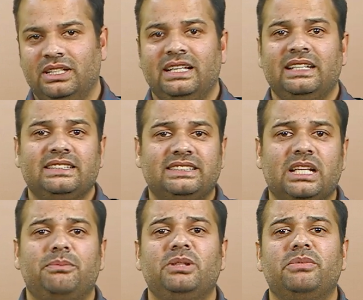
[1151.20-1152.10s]

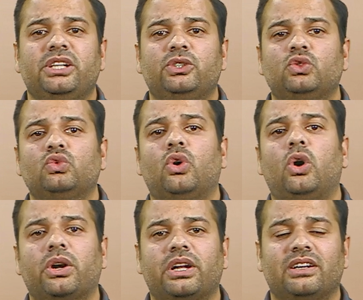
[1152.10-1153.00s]
SEBI may issue
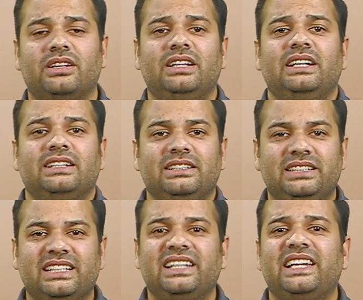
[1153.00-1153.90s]
order
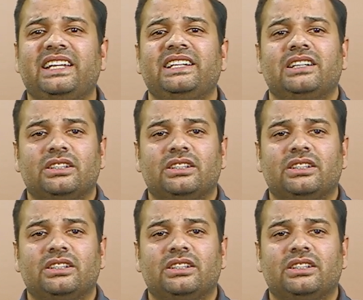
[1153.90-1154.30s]
declaring